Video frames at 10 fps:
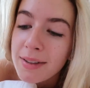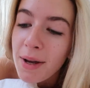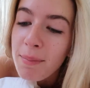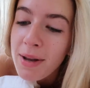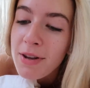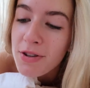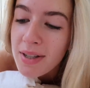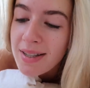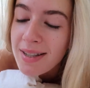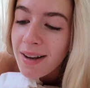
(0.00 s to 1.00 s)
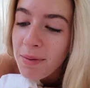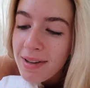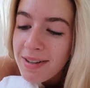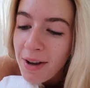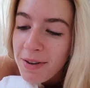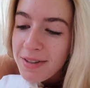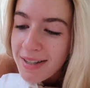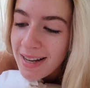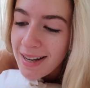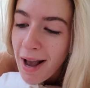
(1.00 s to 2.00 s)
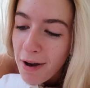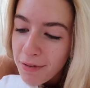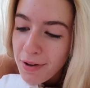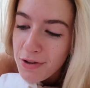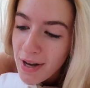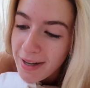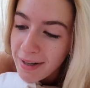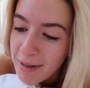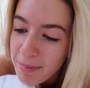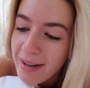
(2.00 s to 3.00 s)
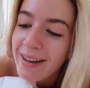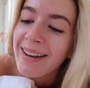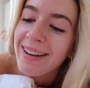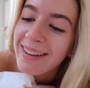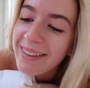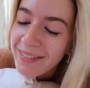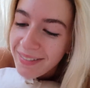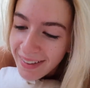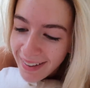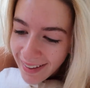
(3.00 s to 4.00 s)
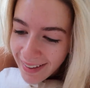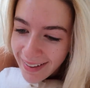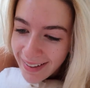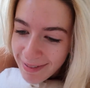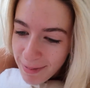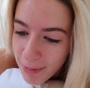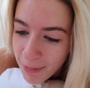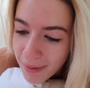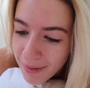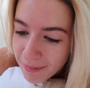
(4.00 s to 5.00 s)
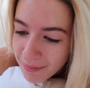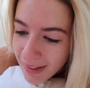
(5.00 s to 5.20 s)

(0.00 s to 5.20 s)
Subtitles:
So me and Cinzia went to go and see Alfie and Jacob in Liverpool.